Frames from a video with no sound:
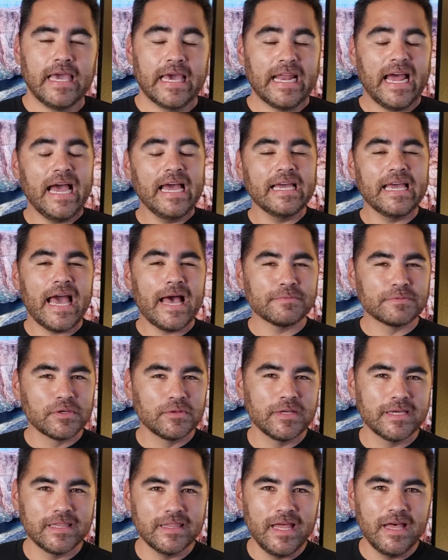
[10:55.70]
And I
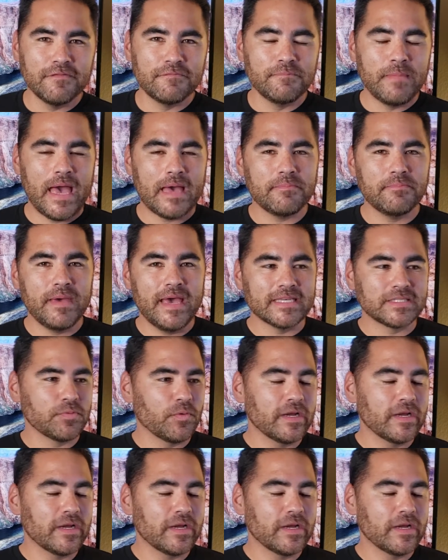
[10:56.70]
absolutely love Mat Best,